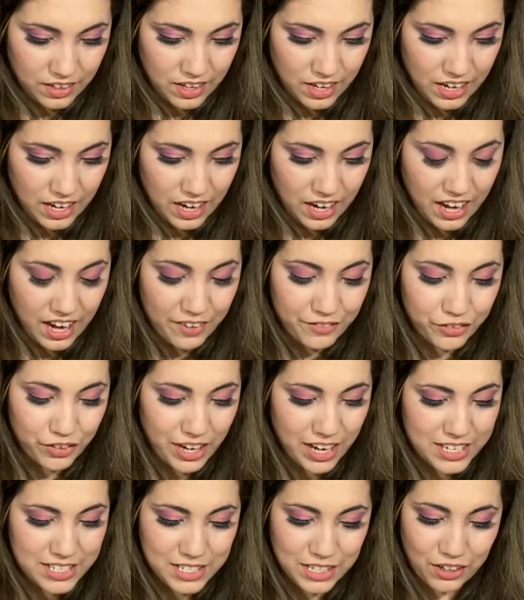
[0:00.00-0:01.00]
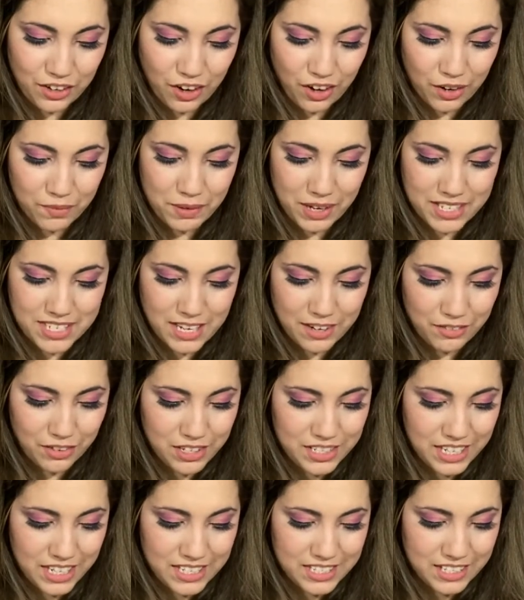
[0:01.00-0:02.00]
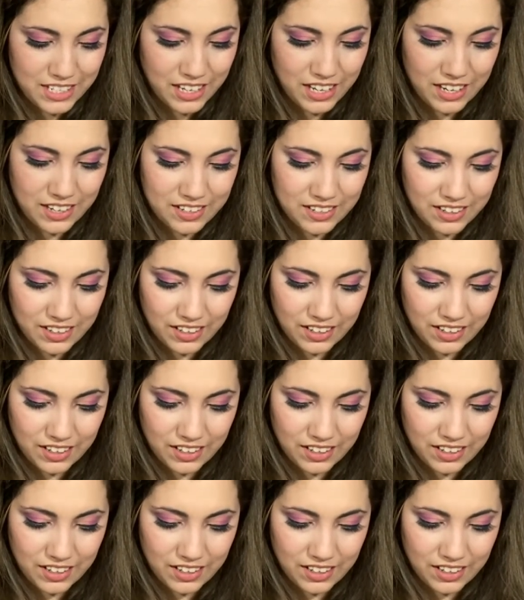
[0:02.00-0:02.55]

now, Everlasting Autumn has never tasted.